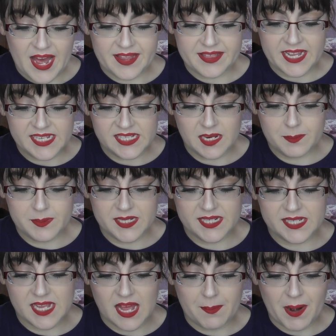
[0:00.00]
These lipsticks
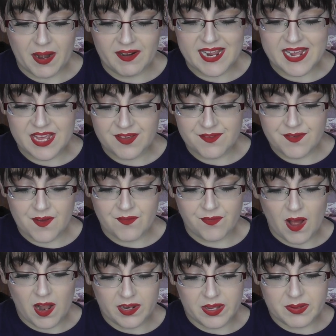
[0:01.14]
apparently give
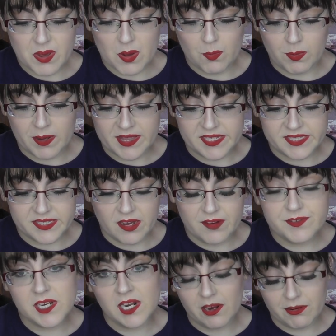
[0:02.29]
volume with a
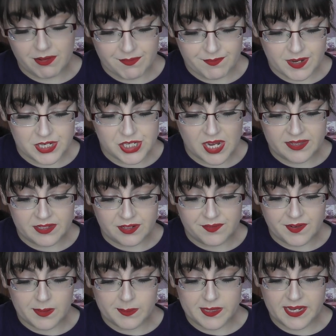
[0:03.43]
soft glowy finish, and they're
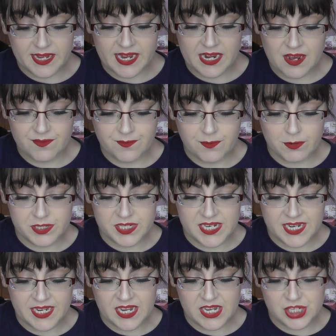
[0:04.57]
available in
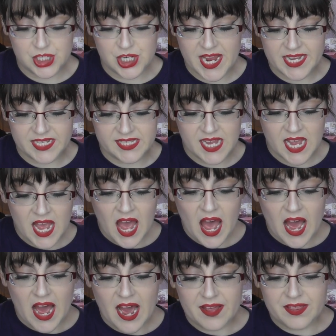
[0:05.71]
14 shades.
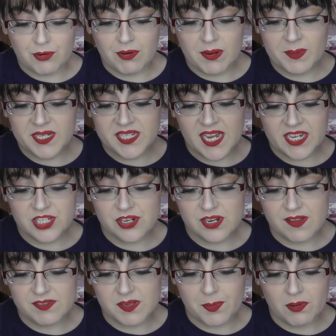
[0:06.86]
The creamy texture
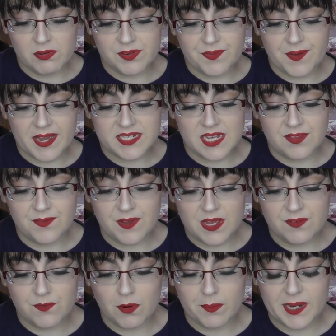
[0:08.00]
gives a bold effect, and the
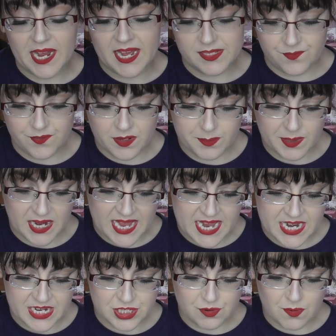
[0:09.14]
vegan formula has vitamin
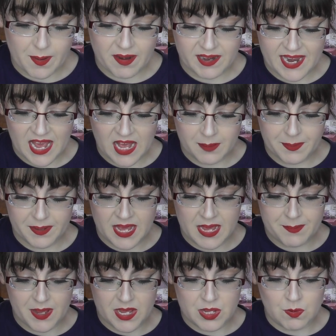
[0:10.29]
E to apparently help
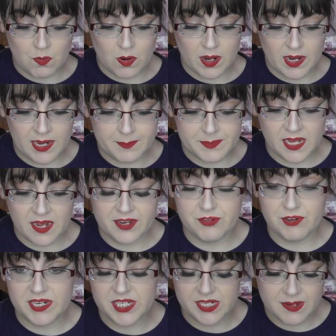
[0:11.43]
keep your lips
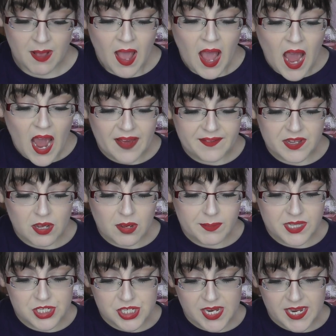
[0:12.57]
hydrated. And they come in
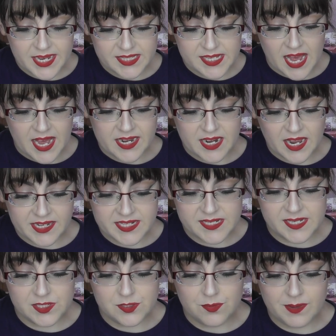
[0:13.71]
the shades
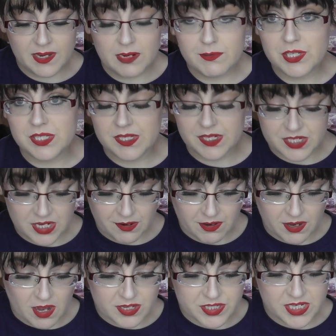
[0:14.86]
96 Umil, which is a
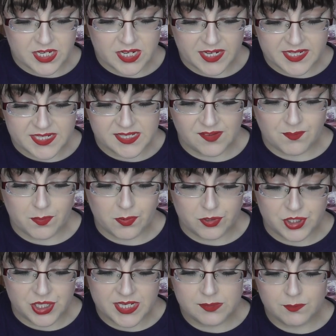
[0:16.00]
terracotta, 97
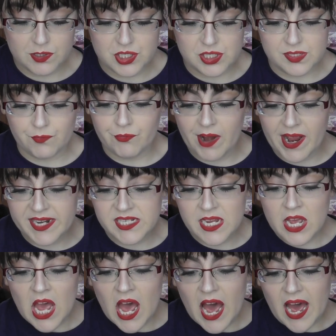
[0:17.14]
Borghese, which is a red,
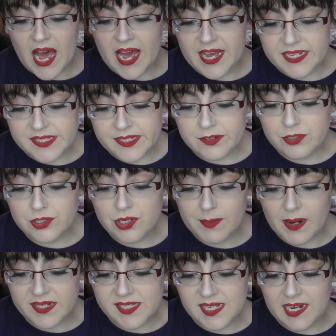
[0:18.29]
02
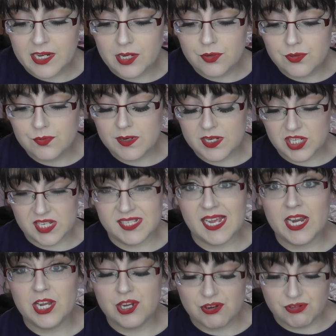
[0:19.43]
Marcilli Nude, which is
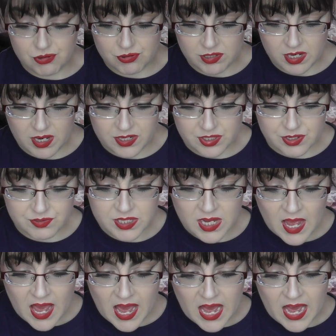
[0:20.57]
a neutral nude,
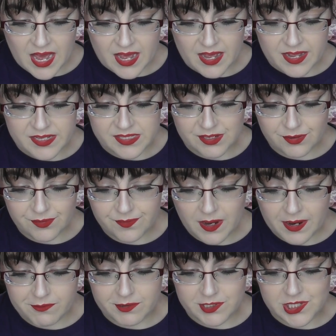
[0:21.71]

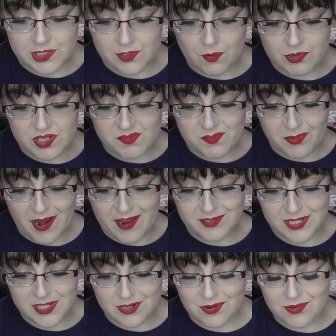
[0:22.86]
05, which is Gordon
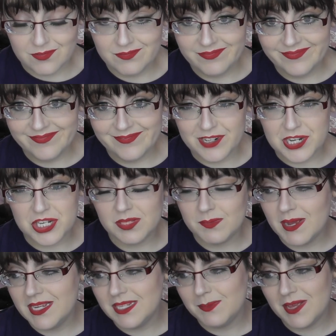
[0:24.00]
Brownstone, which just
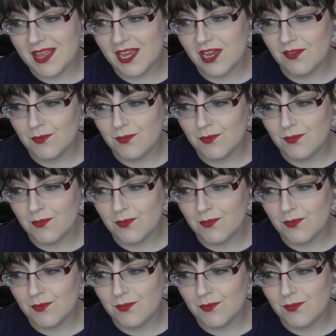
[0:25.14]
makes me think of